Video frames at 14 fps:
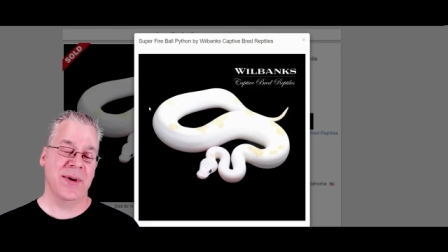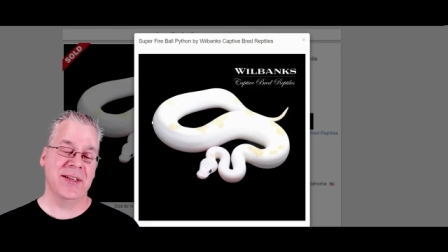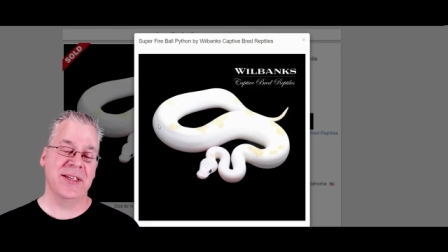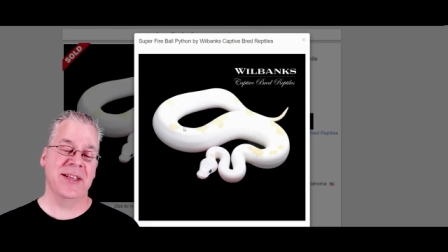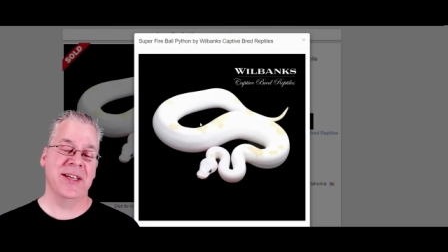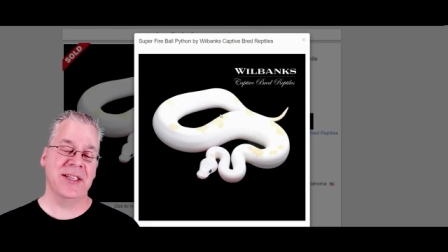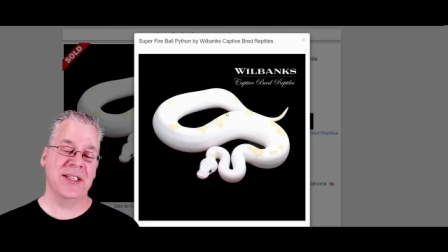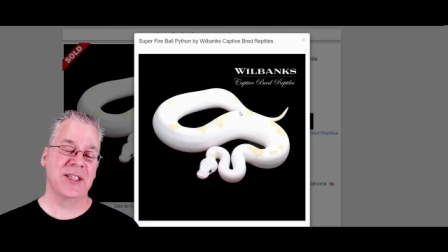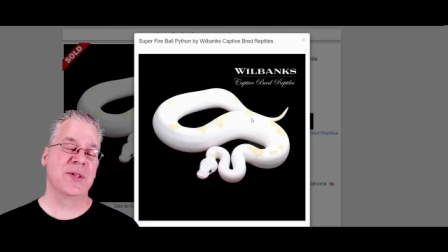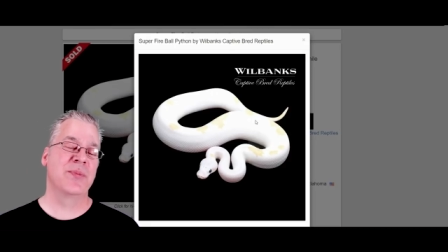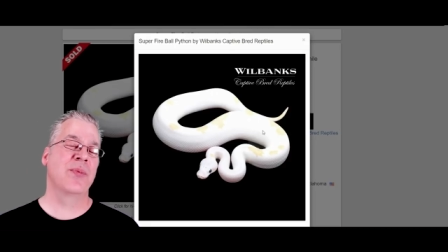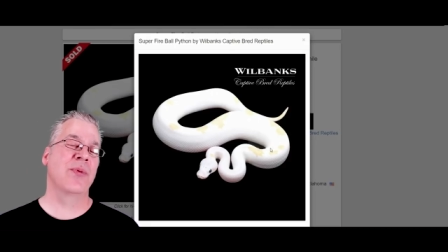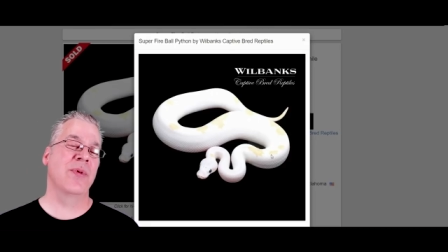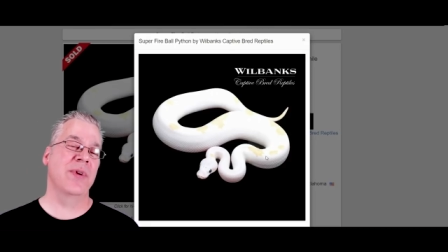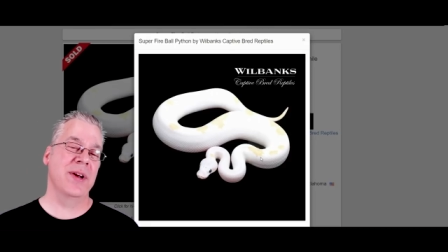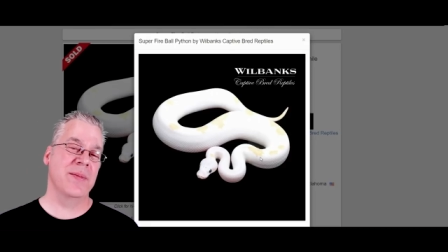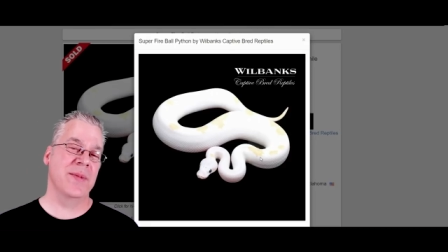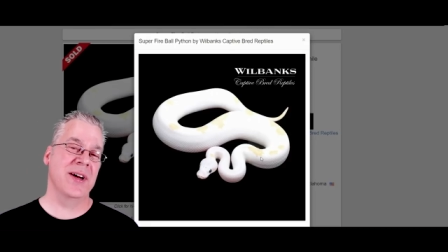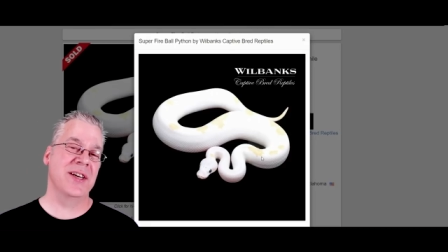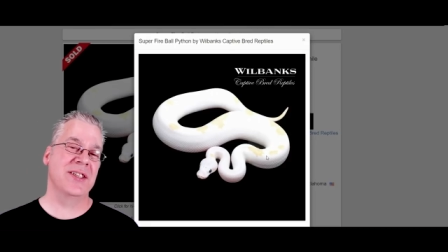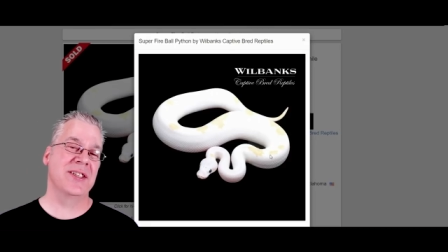I say this is pretty
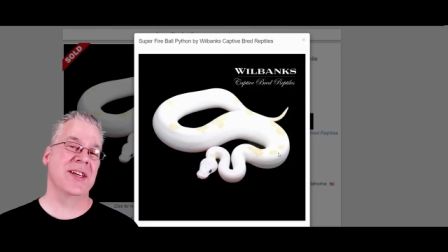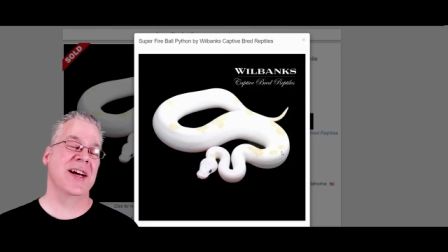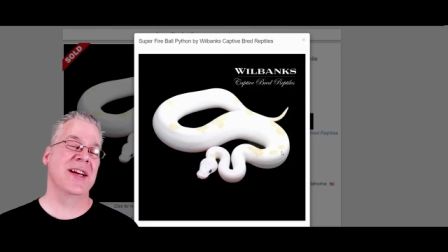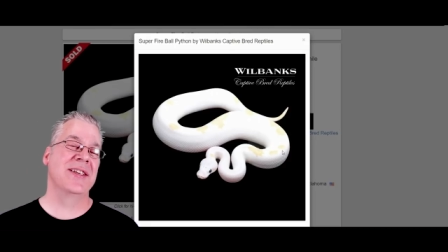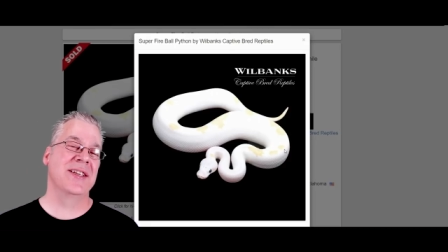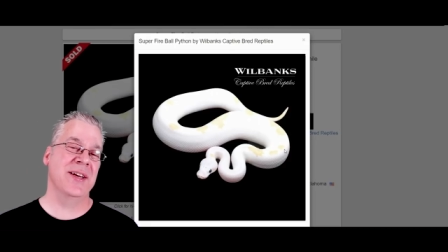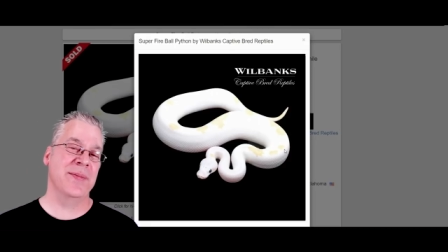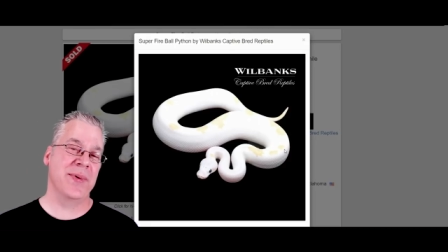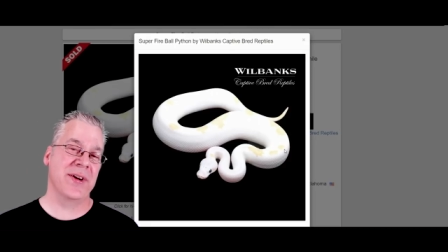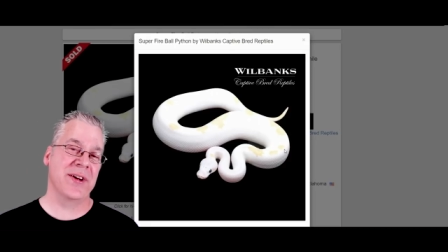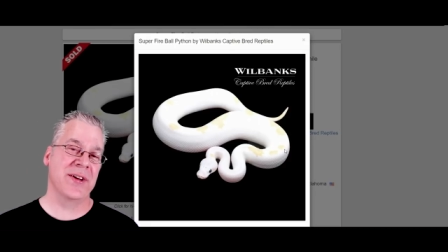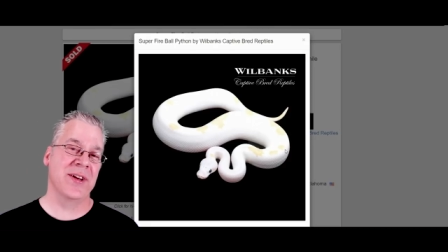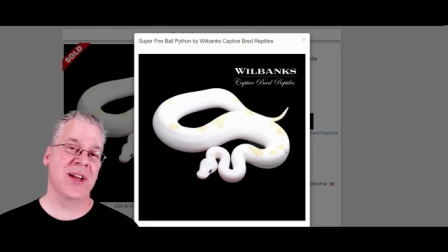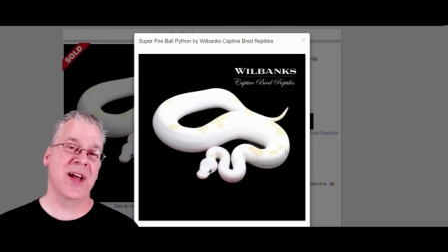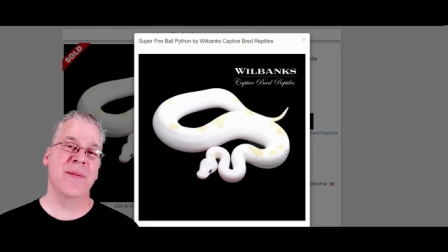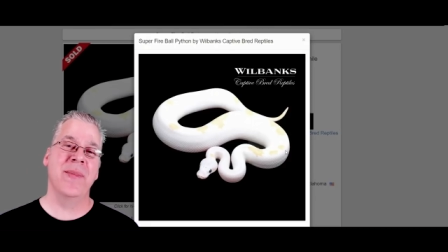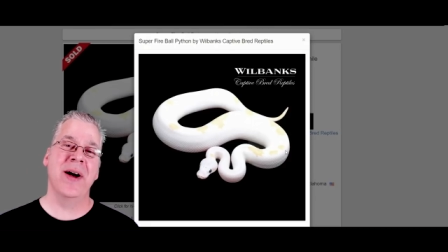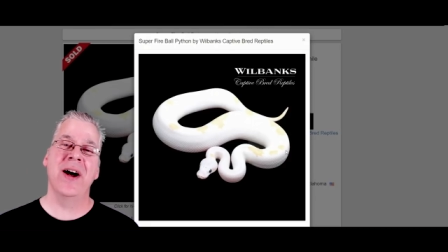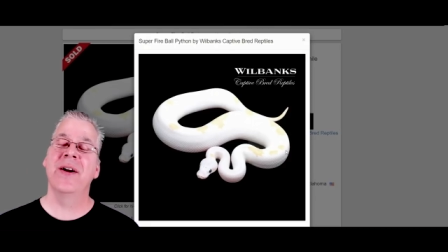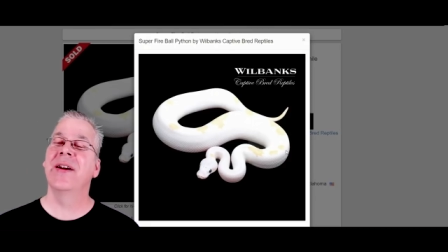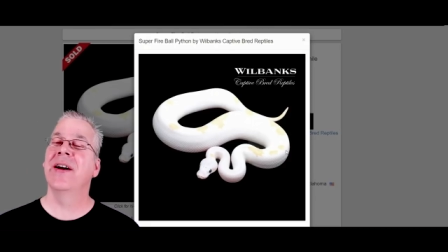much a typical
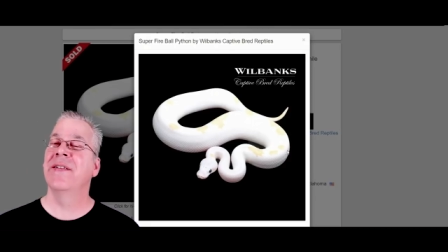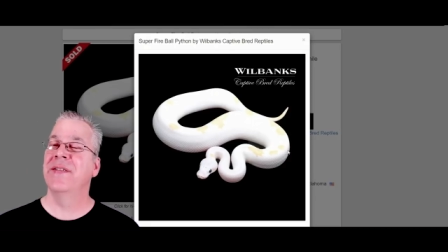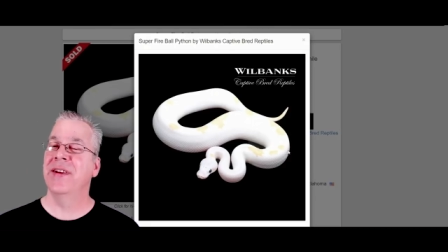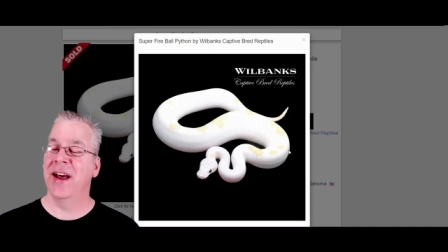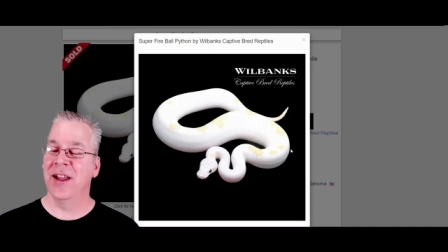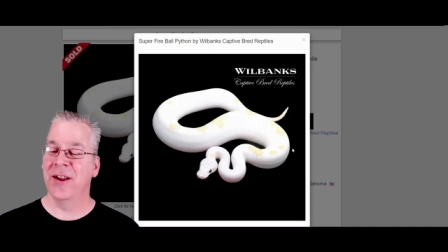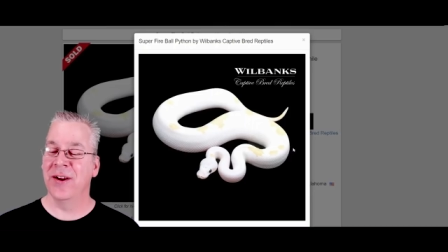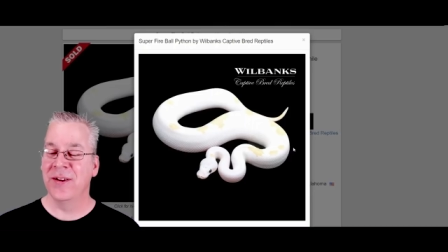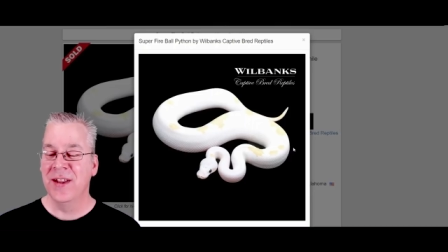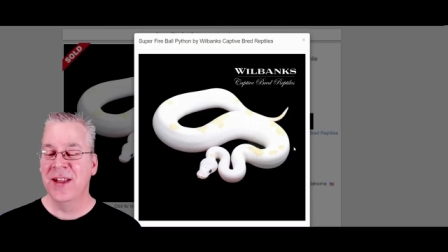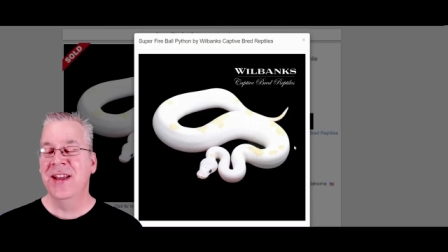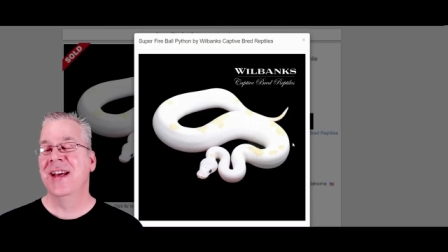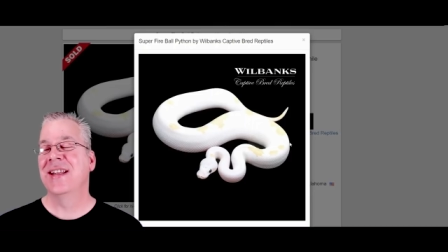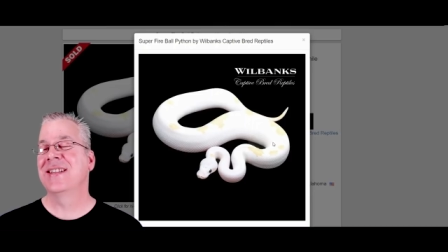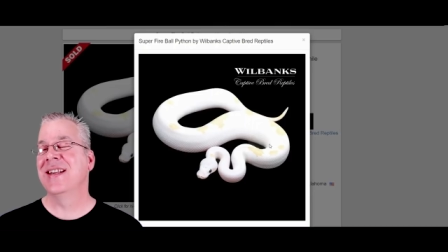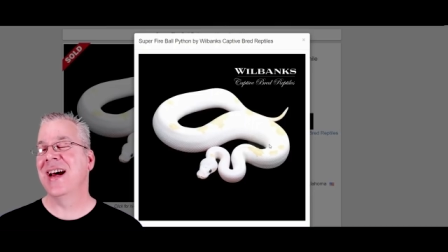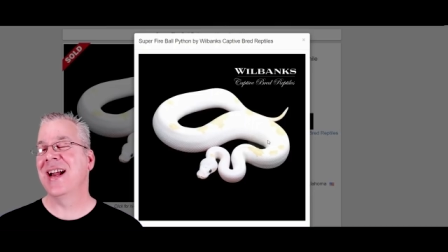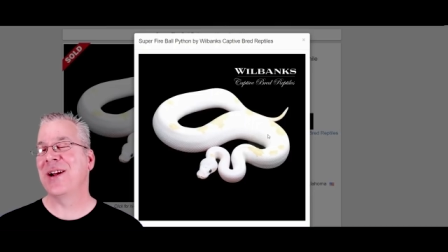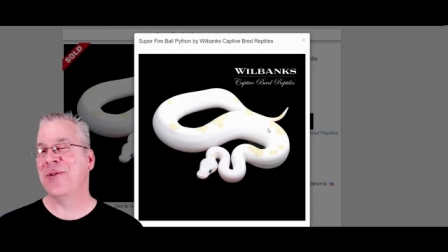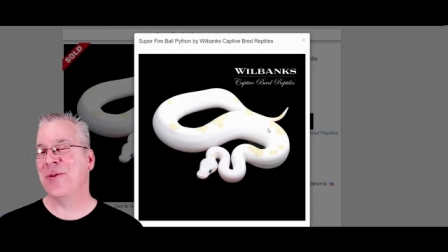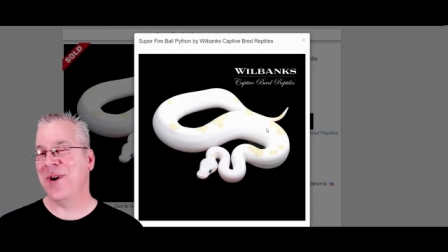amount of yellow. It's
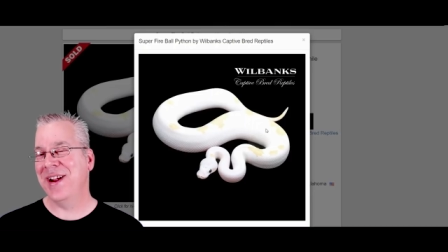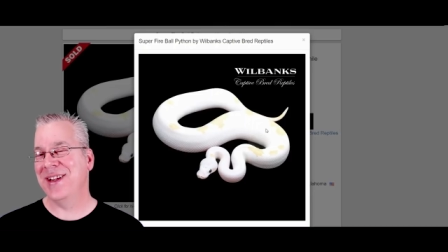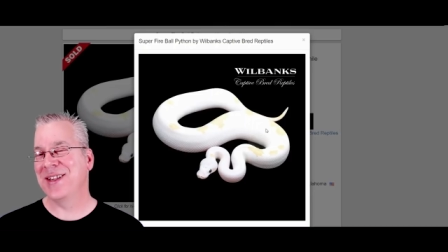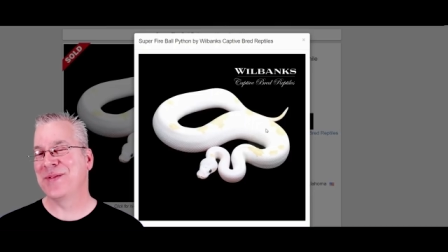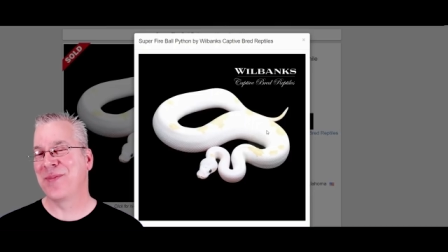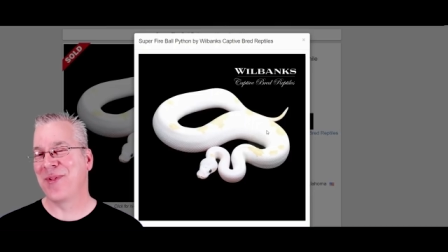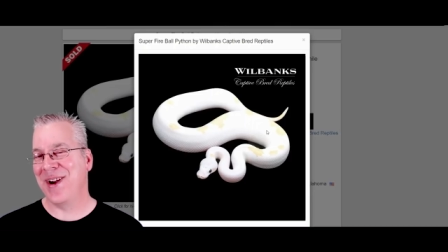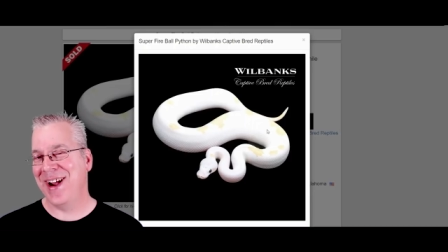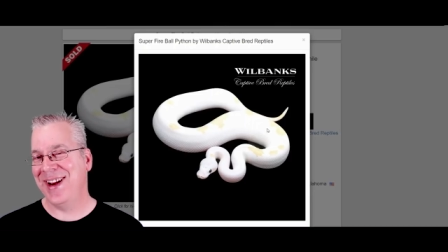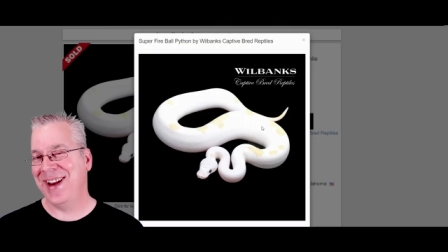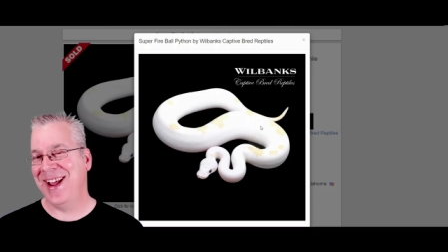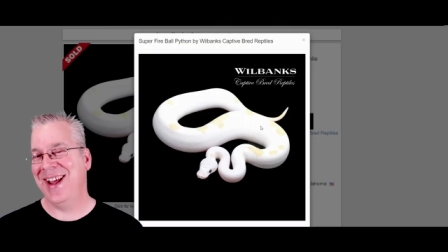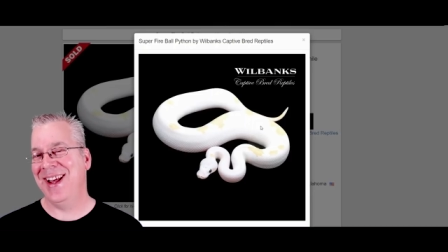not quite as bright